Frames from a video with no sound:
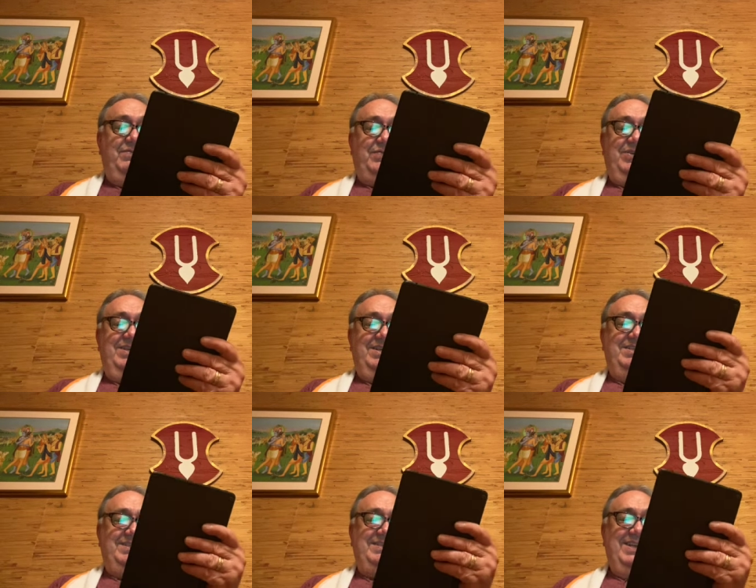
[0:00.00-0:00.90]
for
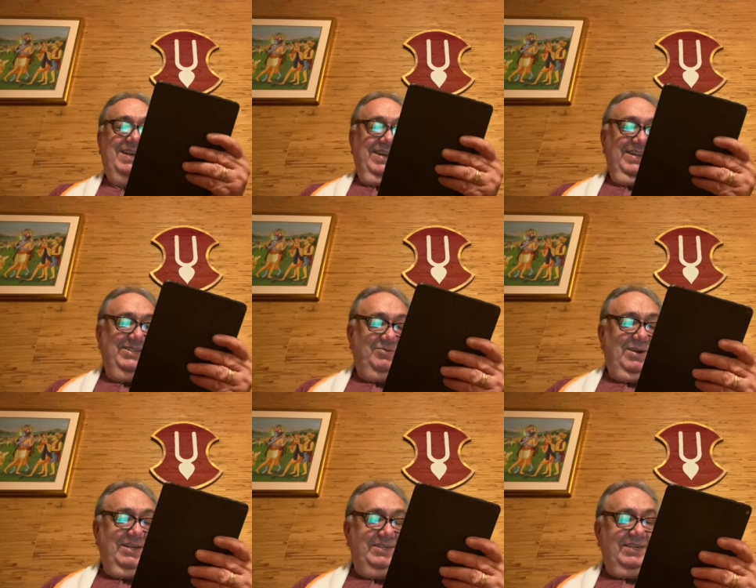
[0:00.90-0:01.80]
this, this
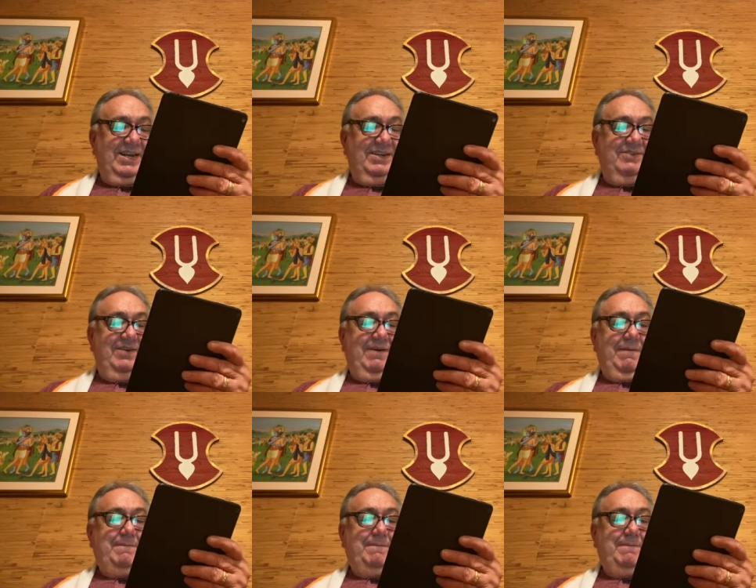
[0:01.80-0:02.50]
rasa tattva.